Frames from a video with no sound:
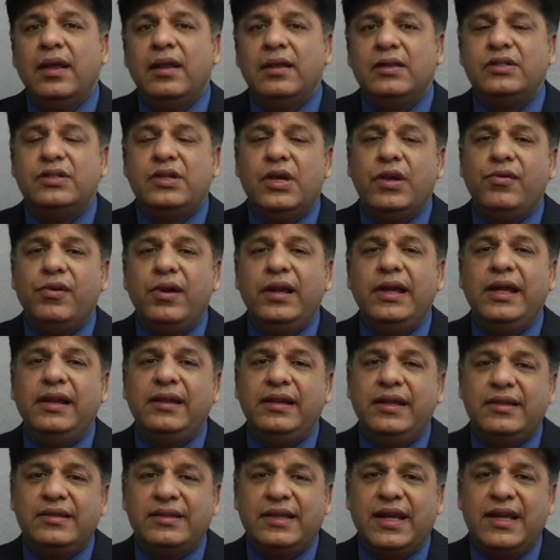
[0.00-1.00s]
Generally, in
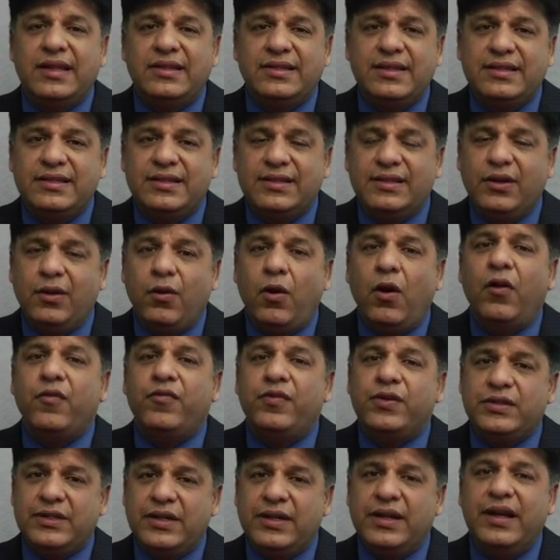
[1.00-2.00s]
these cases, the
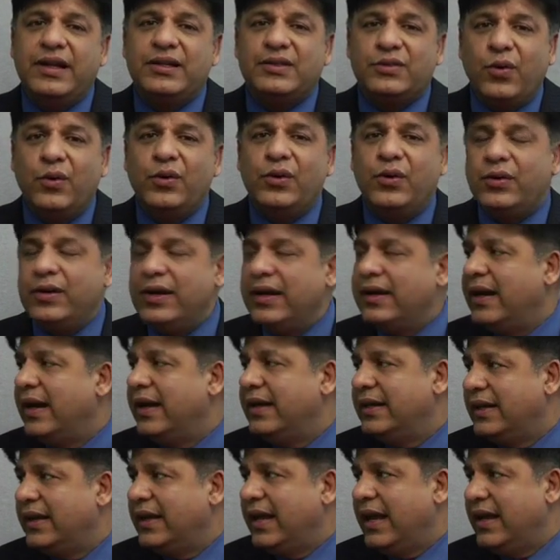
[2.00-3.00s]
officer is going to deny
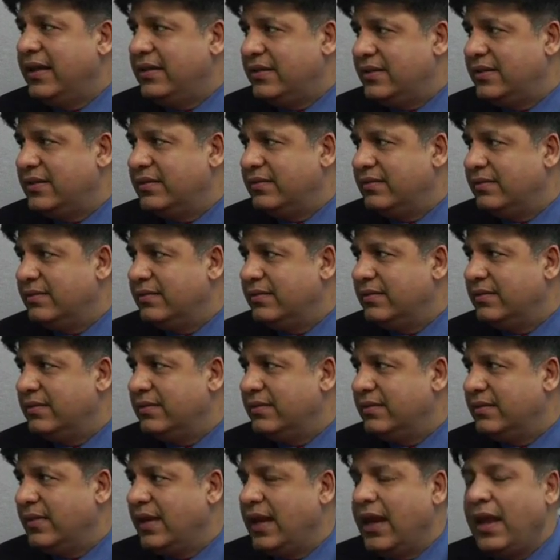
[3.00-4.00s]
the case.
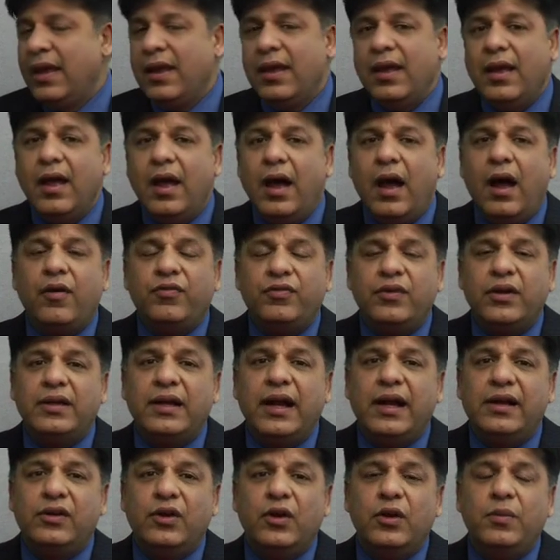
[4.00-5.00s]
After
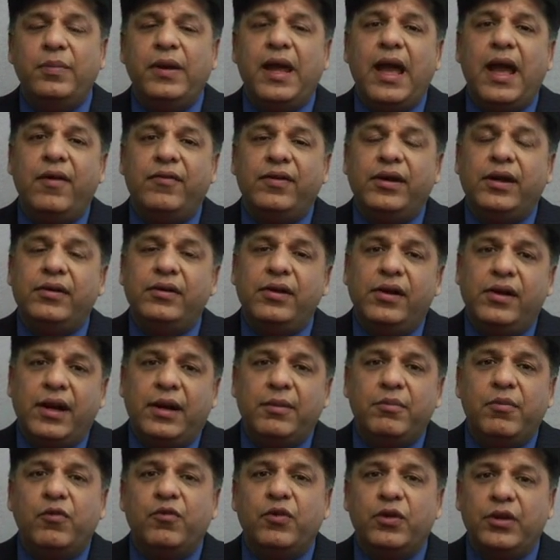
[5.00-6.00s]
that, you'll be having a hearing
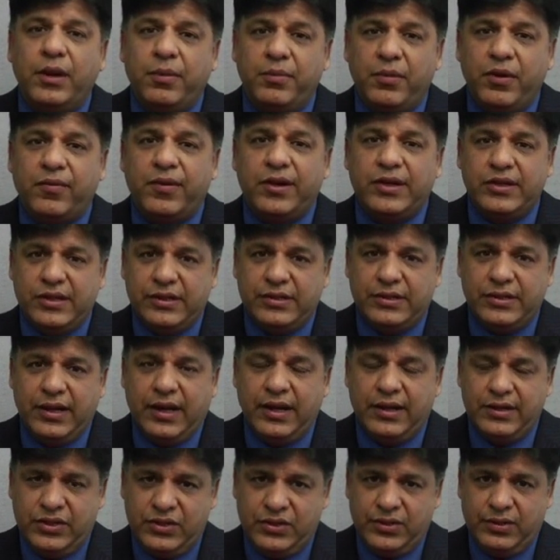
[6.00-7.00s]
before the immigration
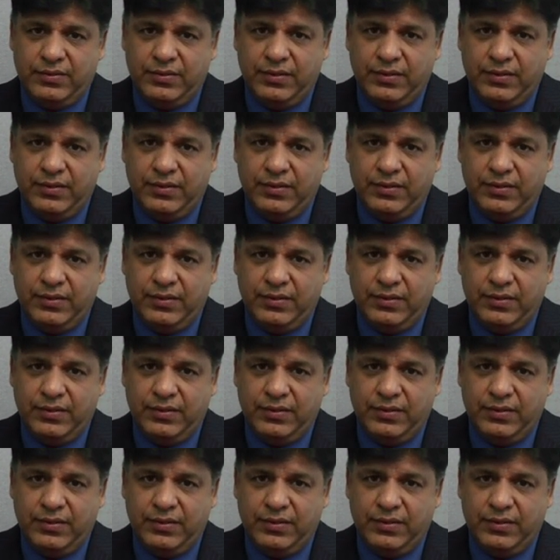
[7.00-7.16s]
judge.